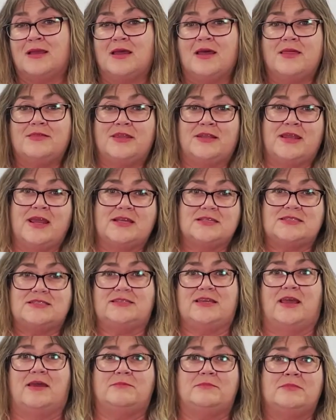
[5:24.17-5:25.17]
The next
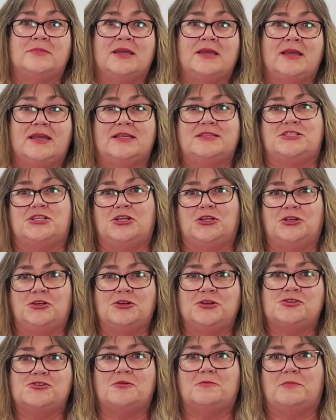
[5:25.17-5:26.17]
step is to
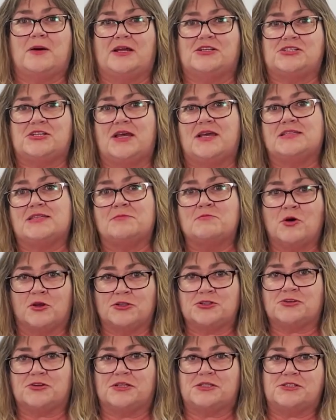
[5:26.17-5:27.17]
use your budget as a
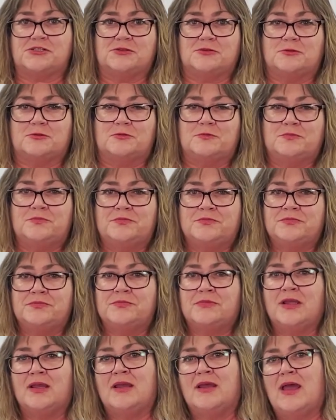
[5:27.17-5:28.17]
monitoring tool.
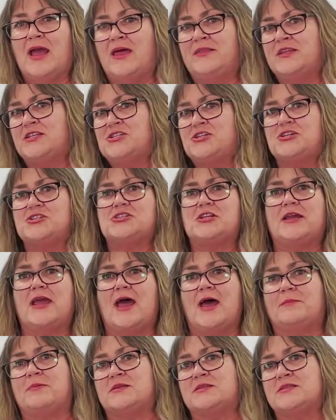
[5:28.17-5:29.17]
And this usually
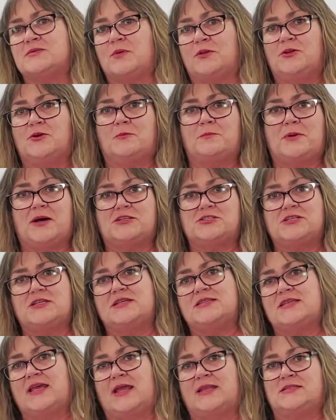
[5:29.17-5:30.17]
happens when your budget
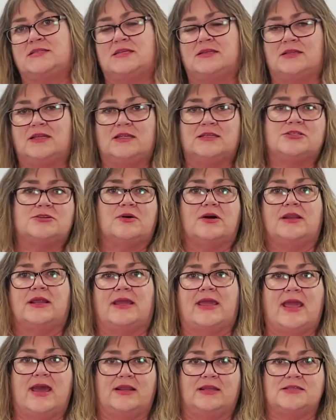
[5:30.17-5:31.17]
is entered into an
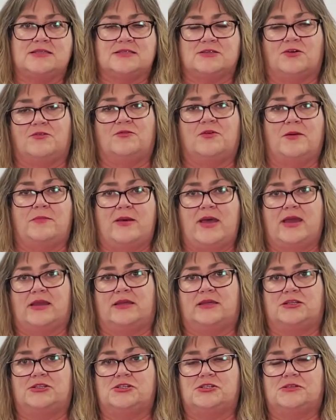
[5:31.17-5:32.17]
accounting software
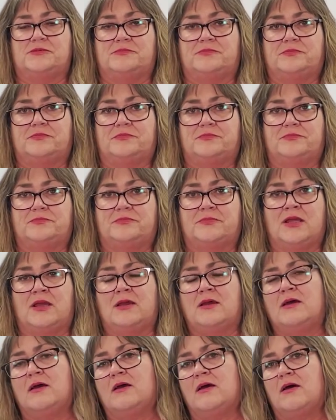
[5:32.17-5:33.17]
package.
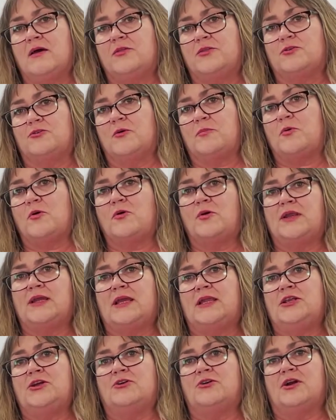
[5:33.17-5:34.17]
The reporting
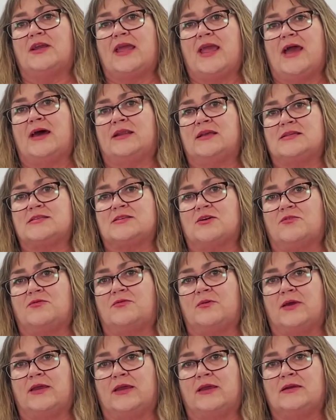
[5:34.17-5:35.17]
in your accounting
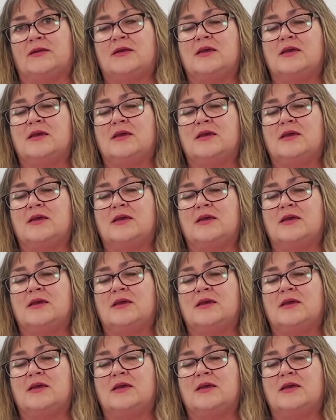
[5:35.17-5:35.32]
software